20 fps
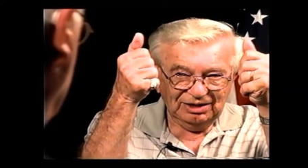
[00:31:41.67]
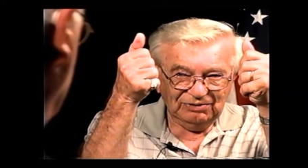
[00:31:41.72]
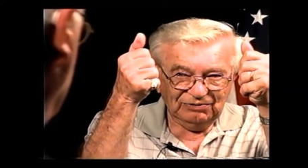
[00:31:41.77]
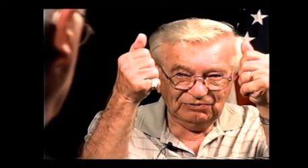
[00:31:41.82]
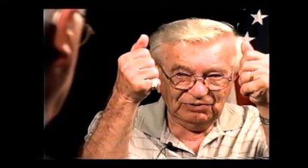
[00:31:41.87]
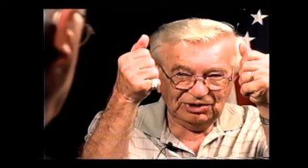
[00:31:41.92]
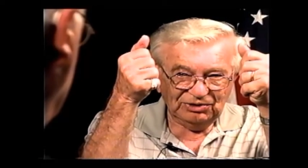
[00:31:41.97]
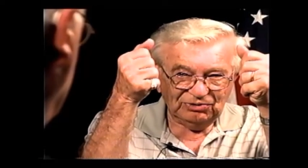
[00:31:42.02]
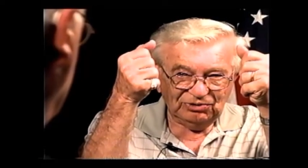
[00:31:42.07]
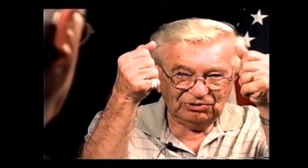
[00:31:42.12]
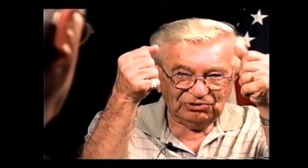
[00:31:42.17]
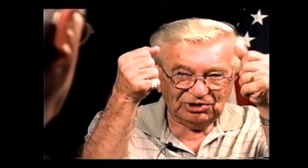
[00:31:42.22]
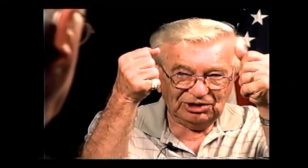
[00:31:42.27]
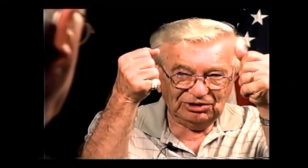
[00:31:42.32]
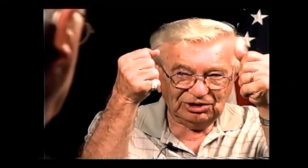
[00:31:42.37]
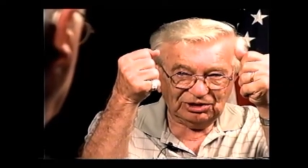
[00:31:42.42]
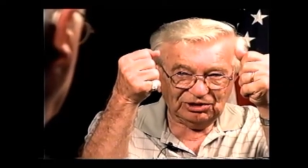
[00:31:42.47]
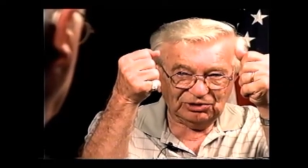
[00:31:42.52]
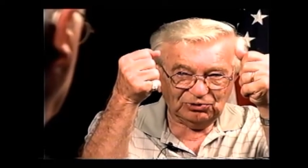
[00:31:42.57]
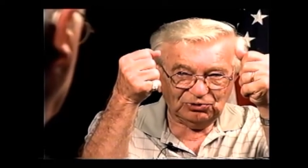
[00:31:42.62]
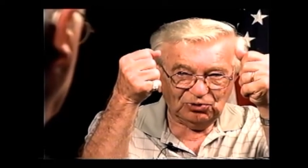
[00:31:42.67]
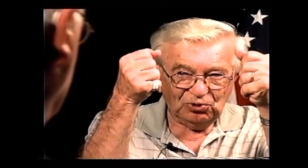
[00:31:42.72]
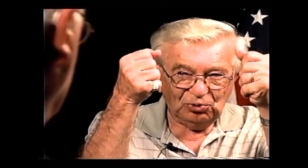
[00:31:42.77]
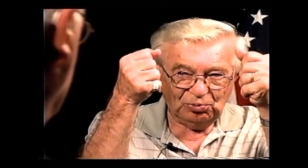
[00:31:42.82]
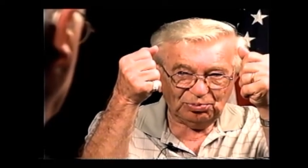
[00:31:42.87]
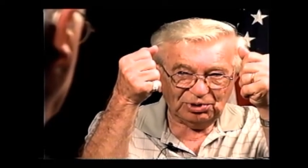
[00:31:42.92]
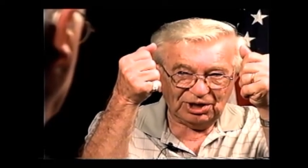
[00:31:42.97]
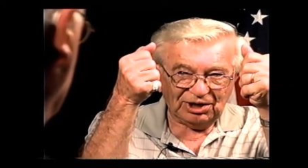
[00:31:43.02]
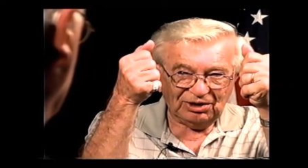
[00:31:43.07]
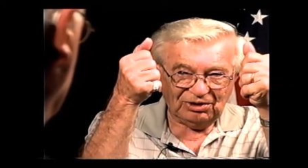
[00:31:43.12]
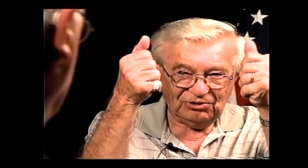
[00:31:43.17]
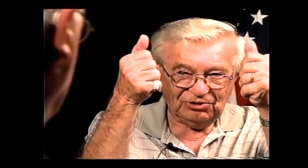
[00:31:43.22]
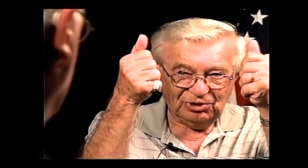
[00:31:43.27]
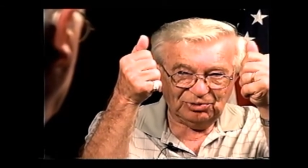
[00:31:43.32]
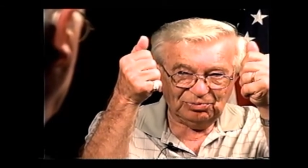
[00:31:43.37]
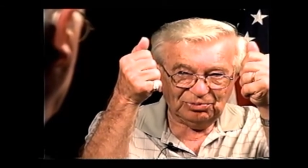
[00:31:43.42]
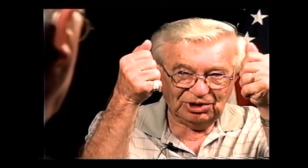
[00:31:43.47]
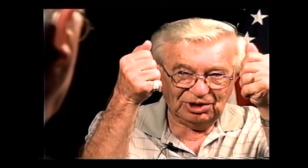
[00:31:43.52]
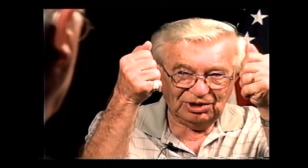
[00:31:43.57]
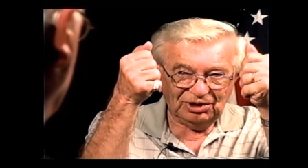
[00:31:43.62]
fingers on the control panels and
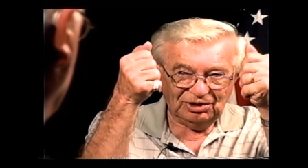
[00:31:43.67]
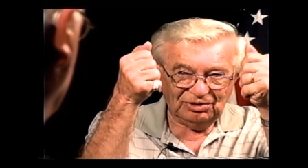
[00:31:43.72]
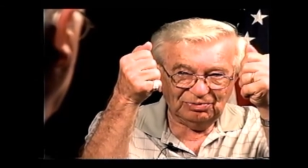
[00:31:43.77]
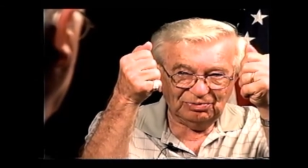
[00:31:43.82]
the